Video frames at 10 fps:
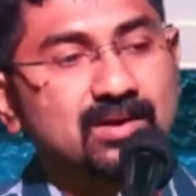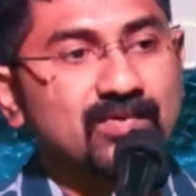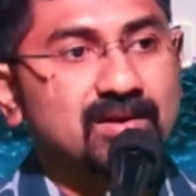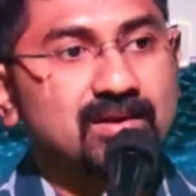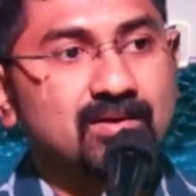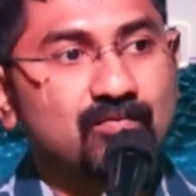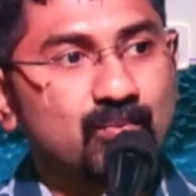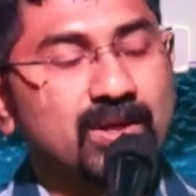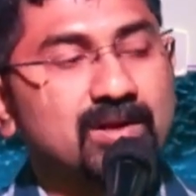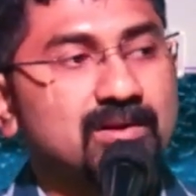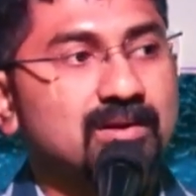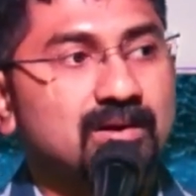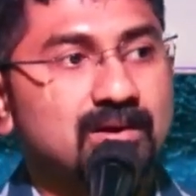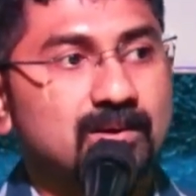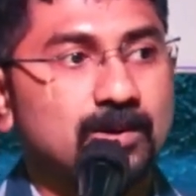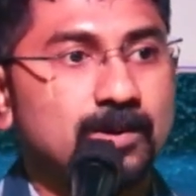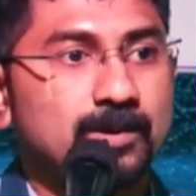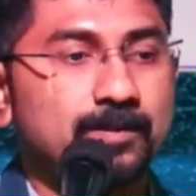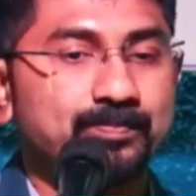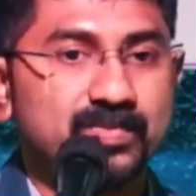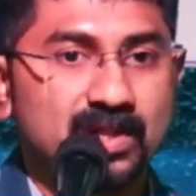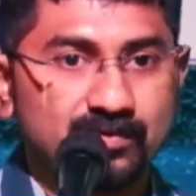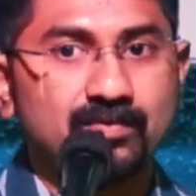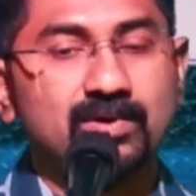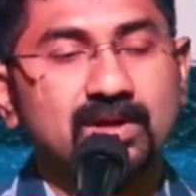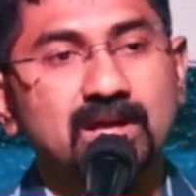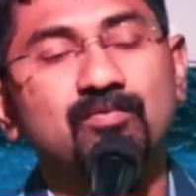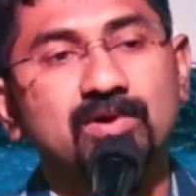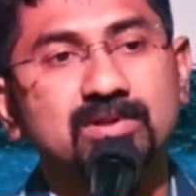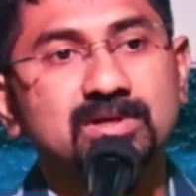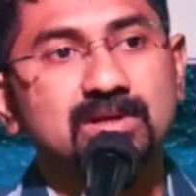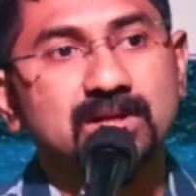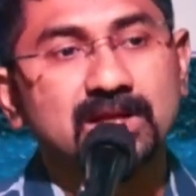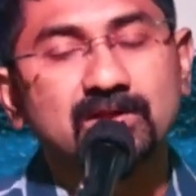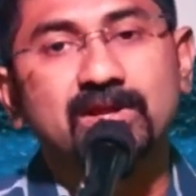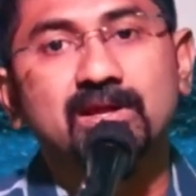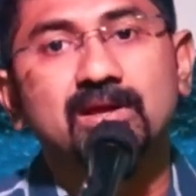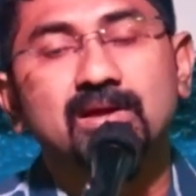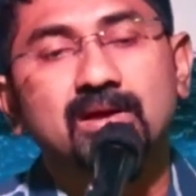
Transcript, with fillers: when a woman came for the delivery,